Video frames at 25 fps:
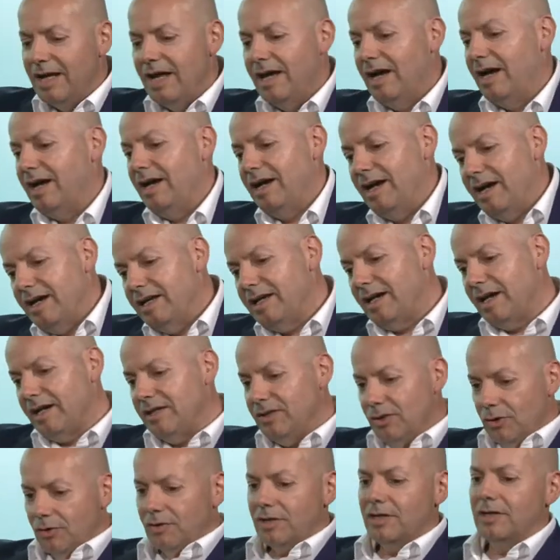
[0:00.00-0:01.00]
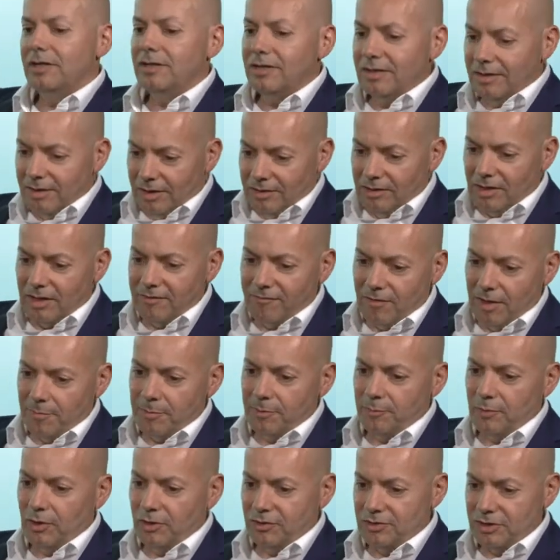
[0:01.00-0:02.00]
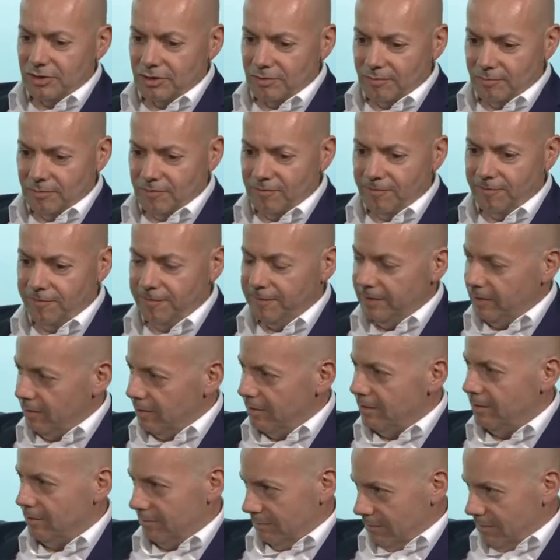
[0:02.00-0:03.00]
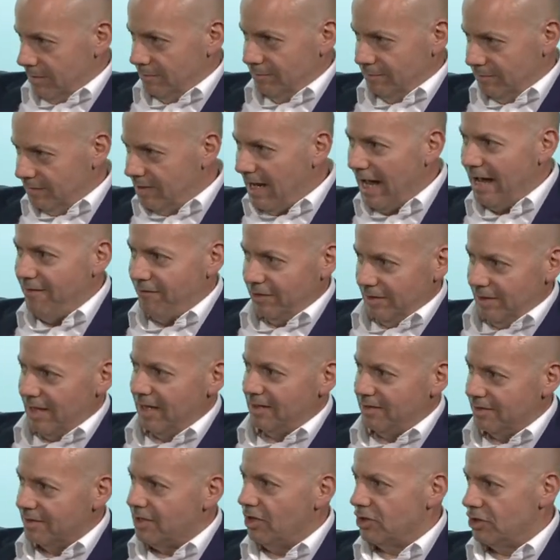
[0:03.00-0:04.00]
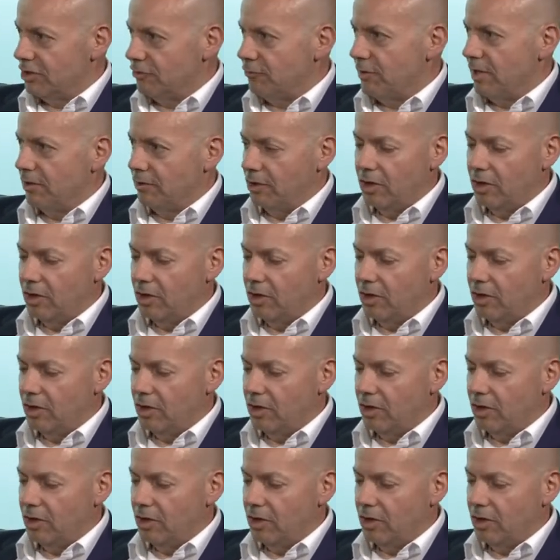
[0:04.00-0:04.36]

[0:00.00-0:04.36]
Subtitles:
I know that a lot of ophthalmologists fear having that discussion around